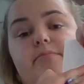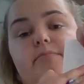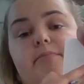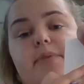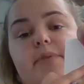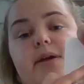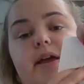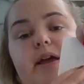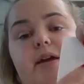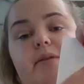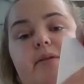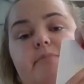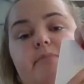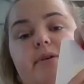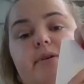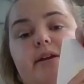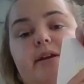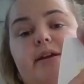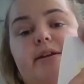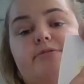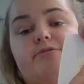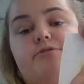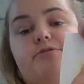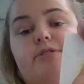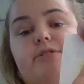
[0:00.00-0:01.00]
Bam,
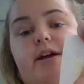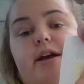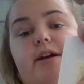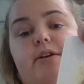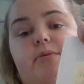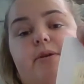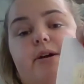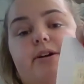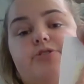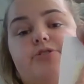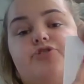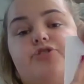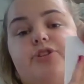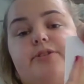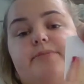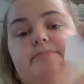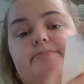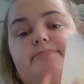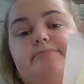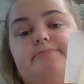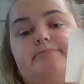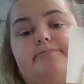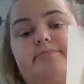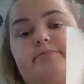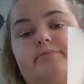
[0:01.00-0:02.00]
answered that question.
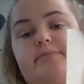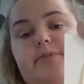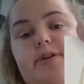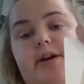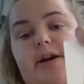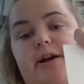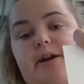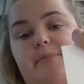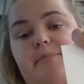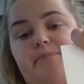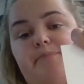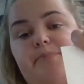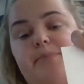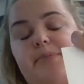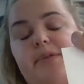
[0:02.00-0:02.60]
Okay?